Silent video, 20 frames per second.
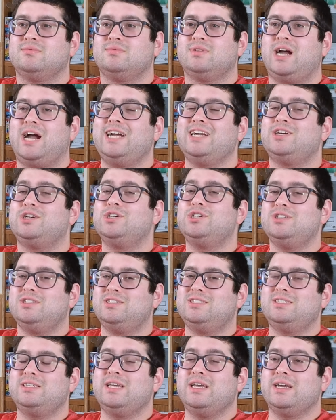I could
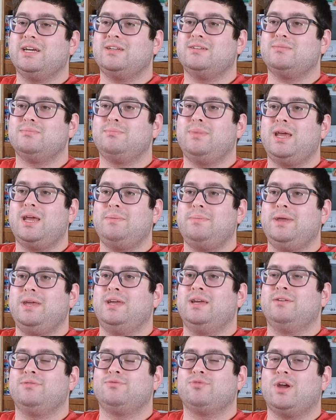see it, maybe,
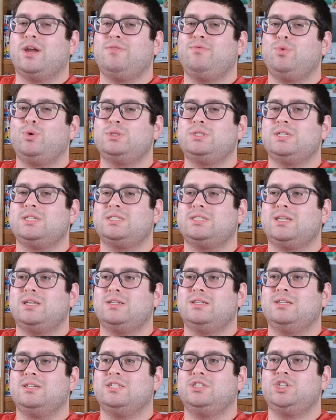if Rafe were to
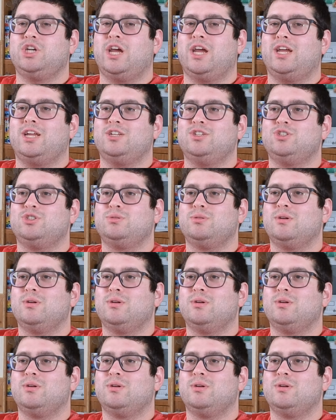suddenly change,